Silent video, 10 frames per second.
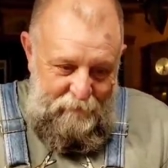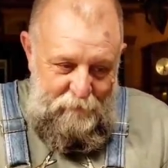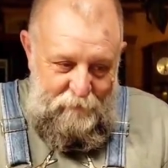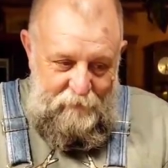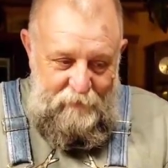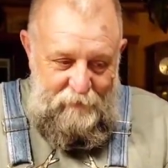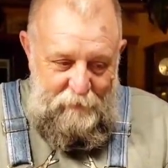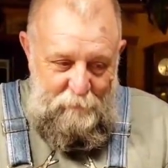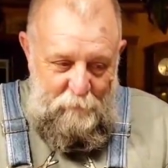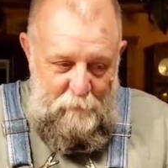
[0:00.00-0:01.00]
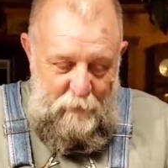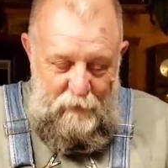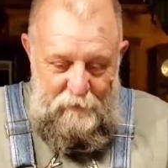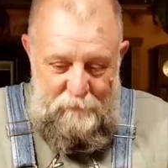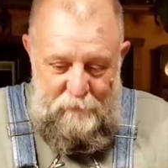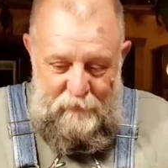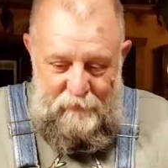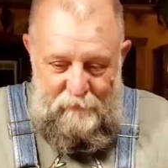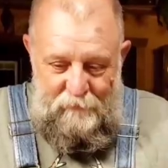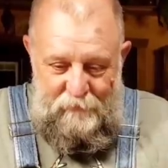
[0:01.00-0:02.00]
Uh, cooking in the oven reminds
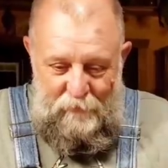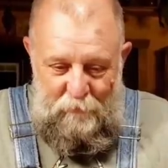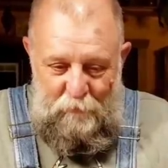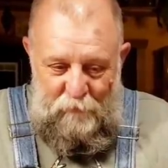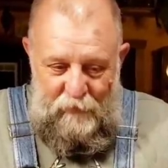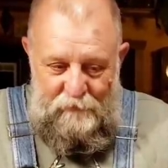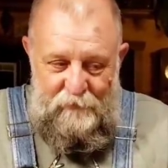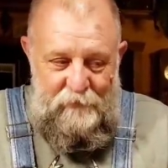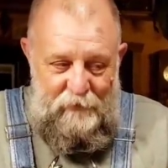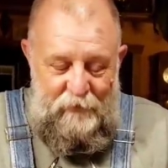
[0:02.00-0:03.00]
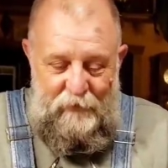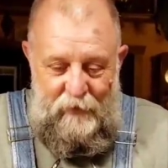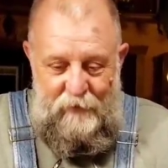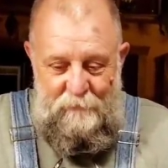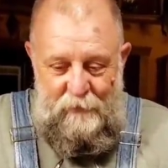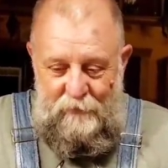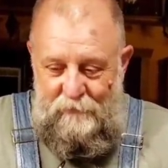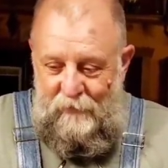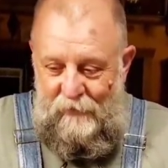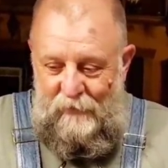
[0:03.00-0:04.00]
me of an old-fashioned yellow cake
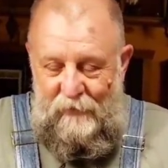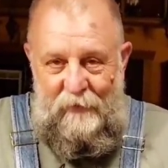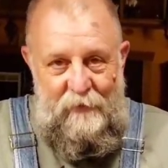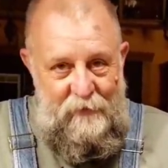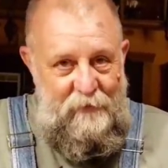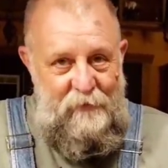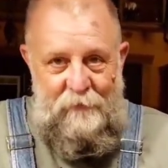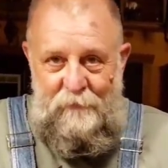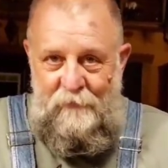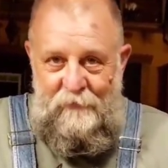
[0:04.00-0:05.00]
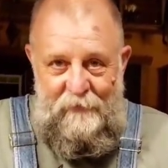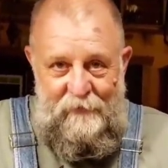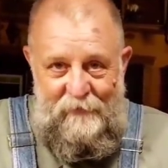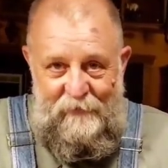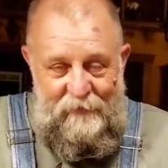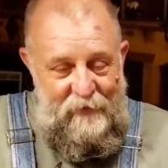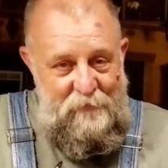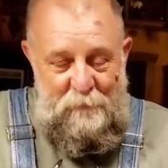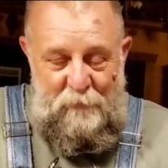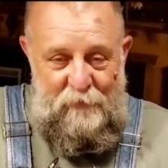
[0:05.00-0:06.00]
mix, and I love
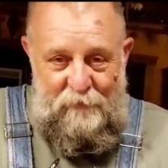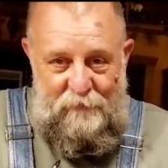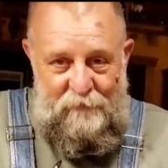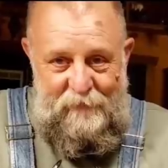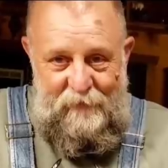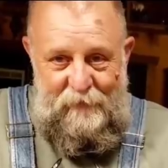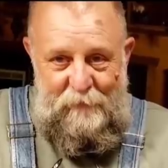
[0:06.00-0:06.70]
that smell.